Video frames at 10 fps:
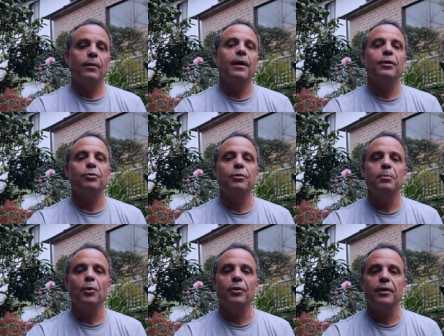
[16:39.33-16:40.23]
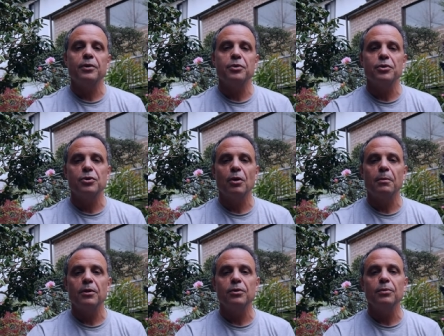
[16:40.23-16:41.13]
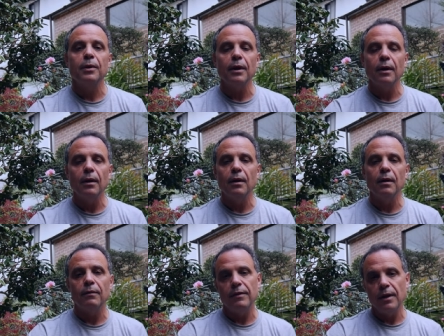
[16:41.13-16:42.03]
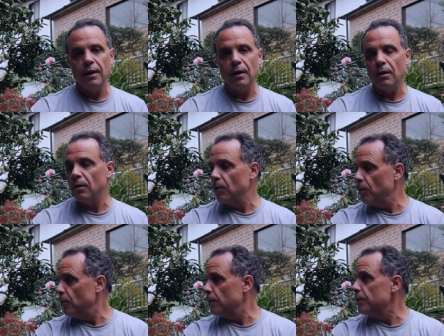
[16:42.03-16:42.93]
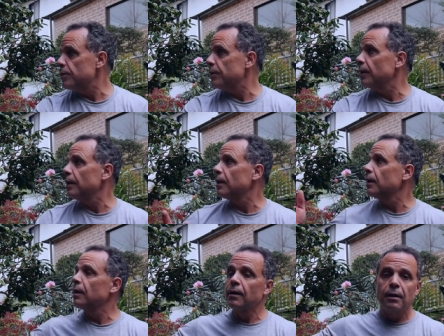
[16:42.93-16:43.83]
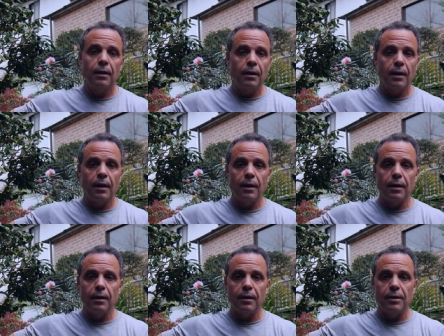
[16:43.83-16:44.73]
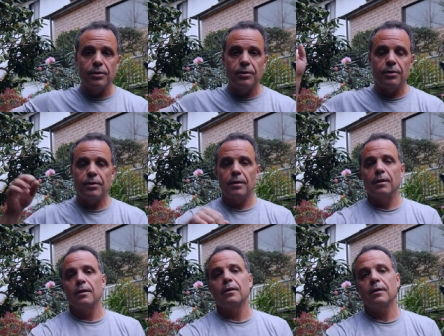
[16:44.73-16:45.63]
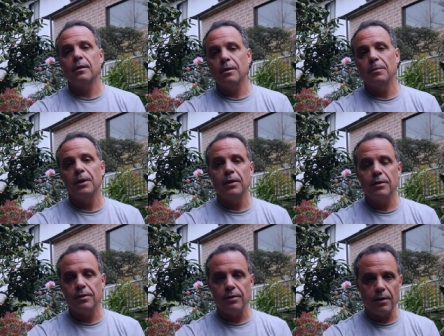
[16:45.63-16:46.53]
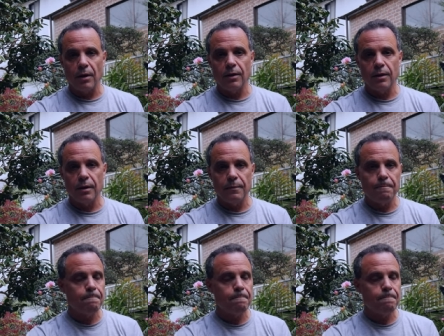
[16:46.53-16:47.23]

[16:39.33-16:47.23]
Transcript: Okay, three more things you saw me doing in the video was cutting this Camellia sasanqua,